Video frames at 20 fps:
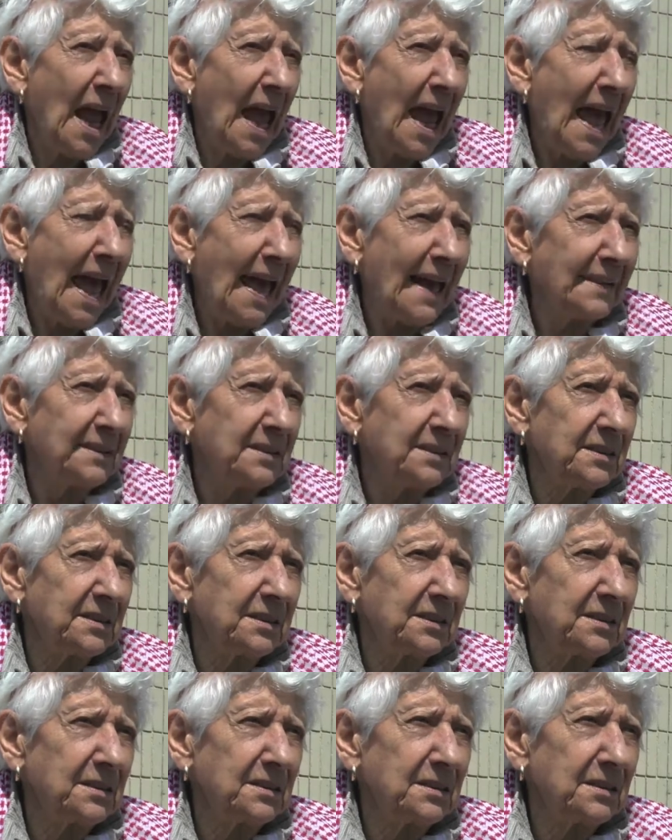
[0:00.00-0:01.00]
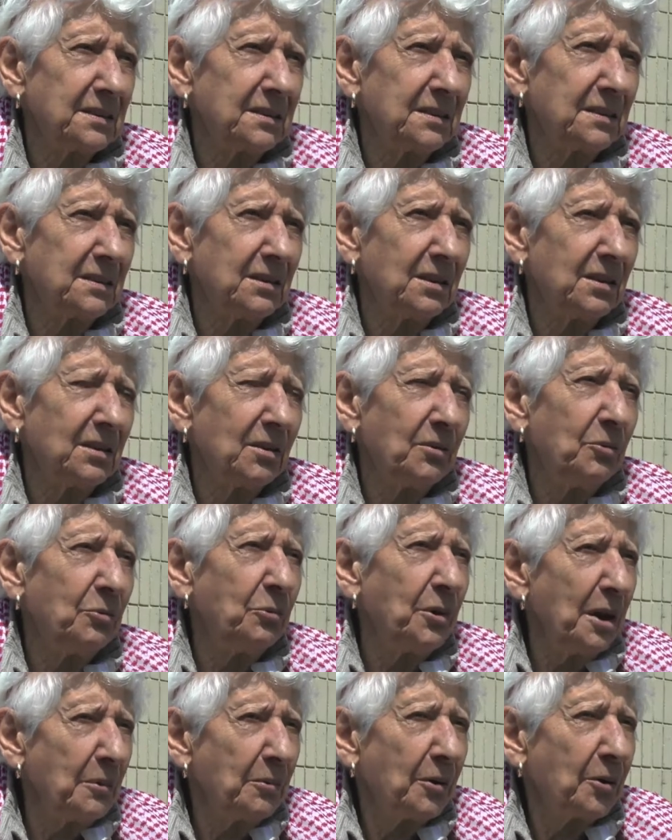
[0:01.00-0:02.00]
And
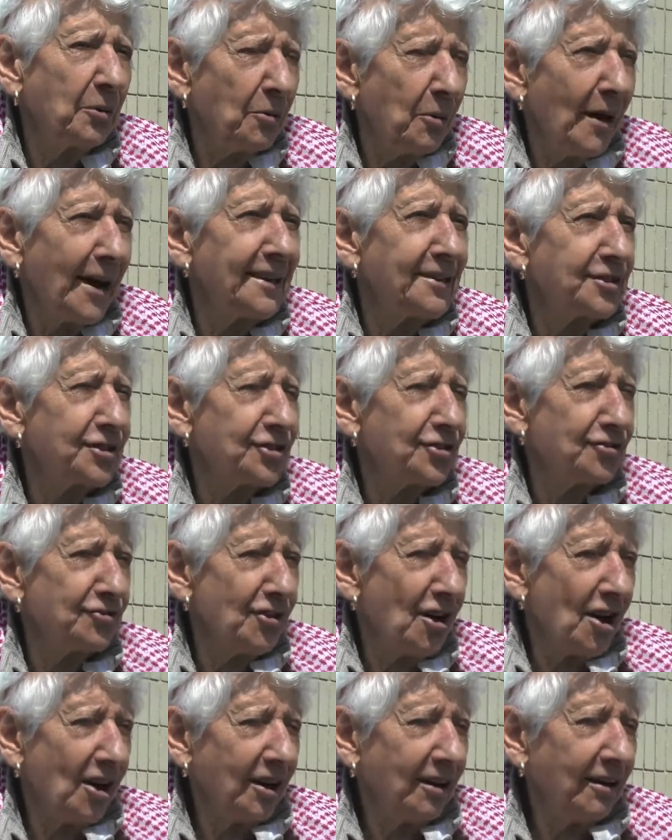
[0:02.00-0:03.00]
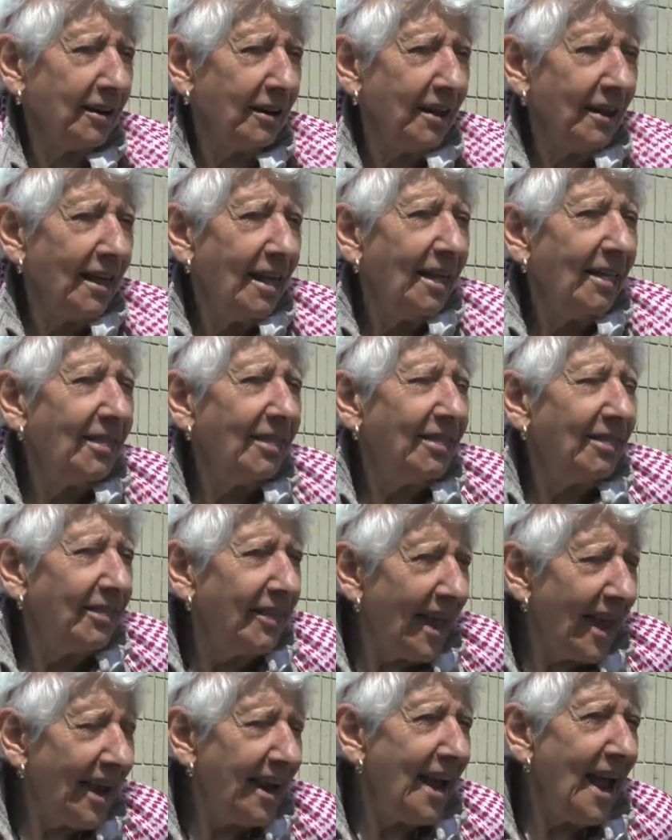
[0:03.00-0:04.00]
we were quite struck.
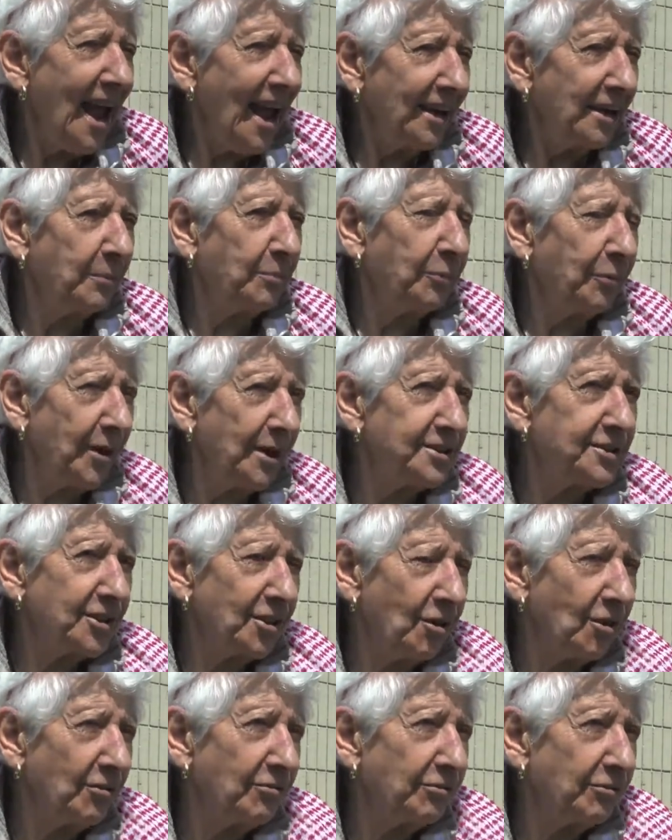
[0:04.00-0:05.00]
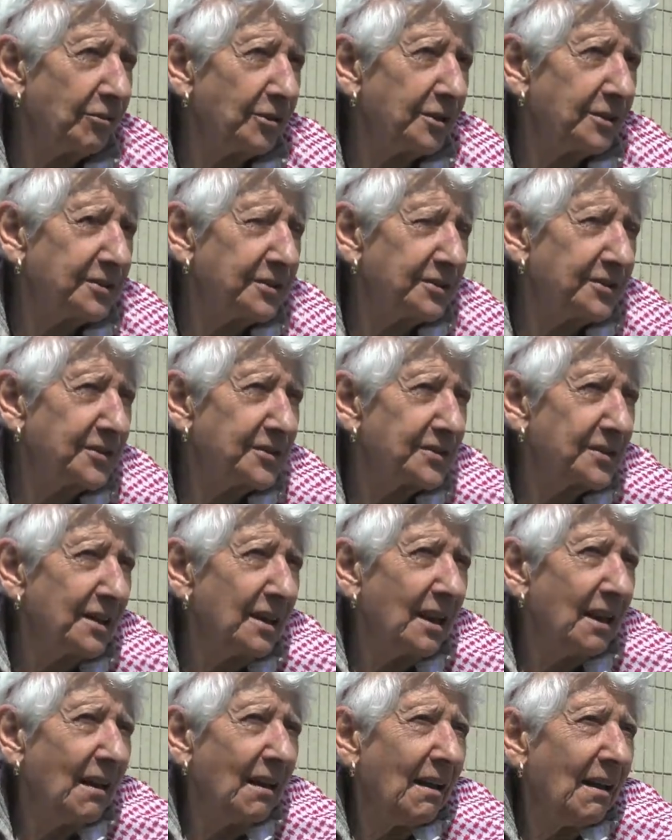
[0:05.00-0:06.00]
They had a press conference
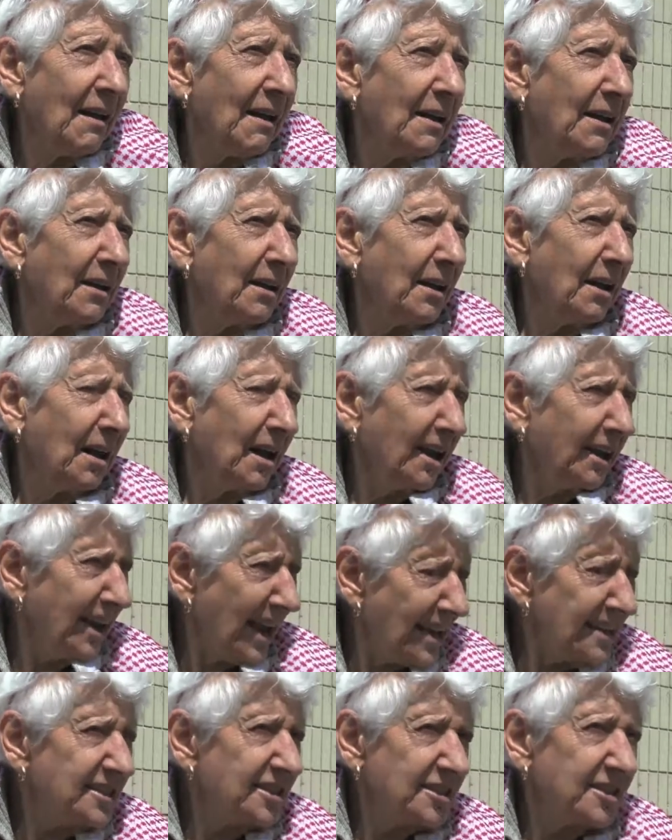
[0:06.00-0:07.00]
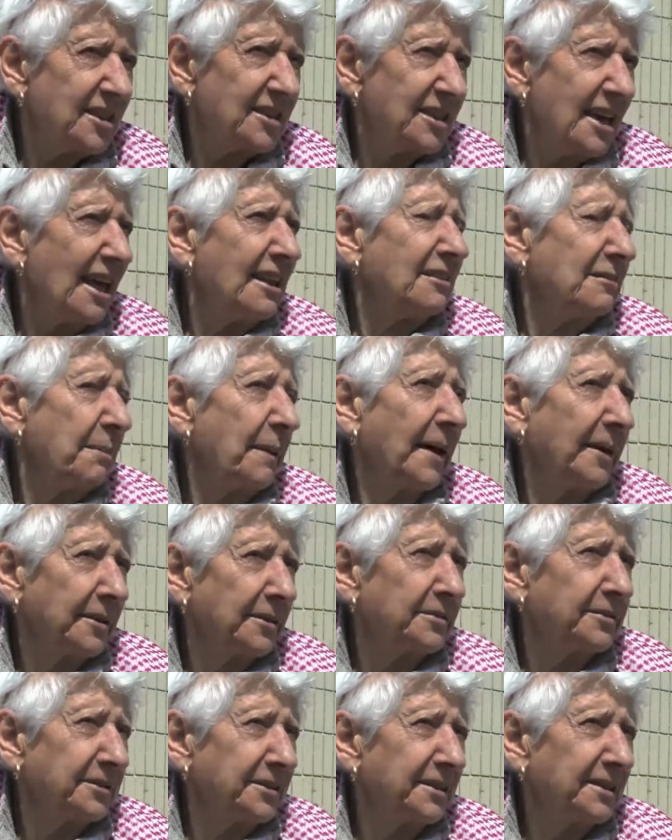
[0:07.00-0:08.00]
against the death
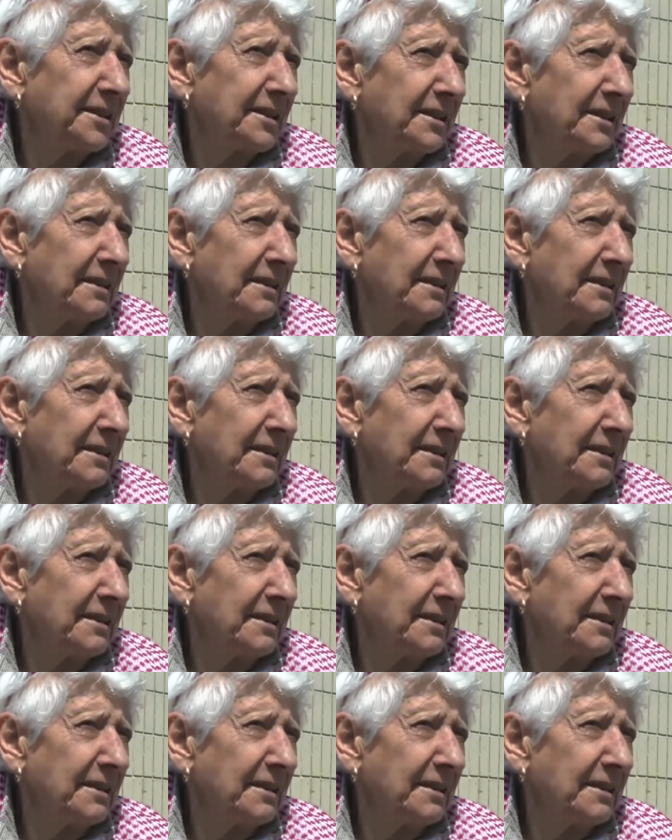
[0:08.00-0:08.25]
penalty,